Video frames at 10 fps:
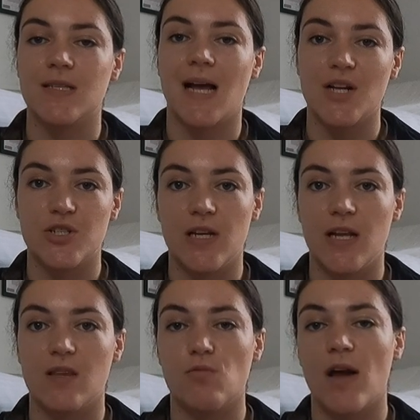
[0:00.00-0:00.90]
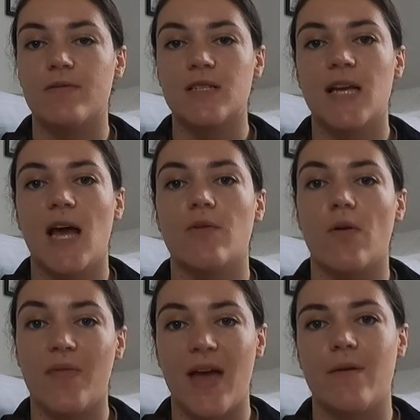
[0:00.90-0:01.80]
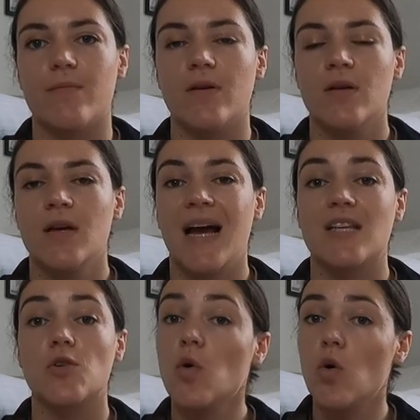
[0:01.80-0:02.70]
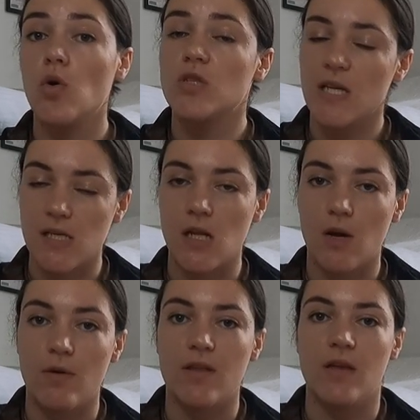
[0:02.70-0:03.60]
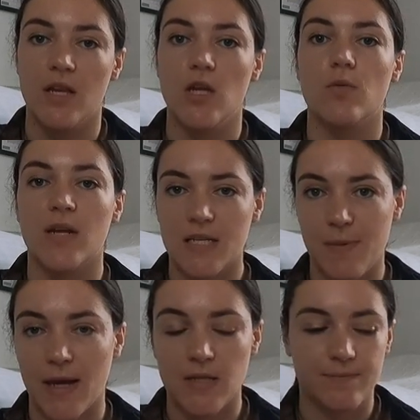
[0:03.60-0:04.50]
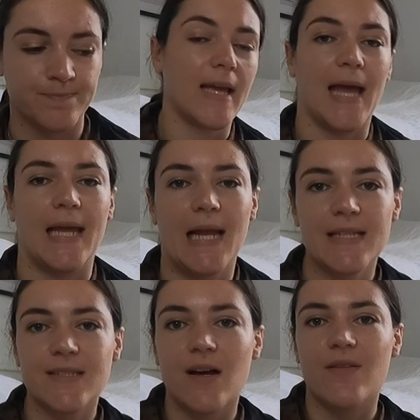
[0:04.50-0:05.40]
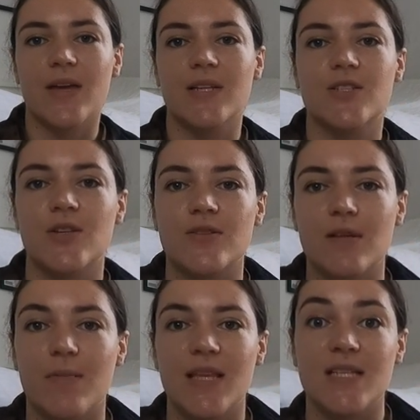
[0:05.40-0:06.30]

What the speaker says: because actually the wear and tear on them as a horse is lower than you would expect. Okay, let's dive into some of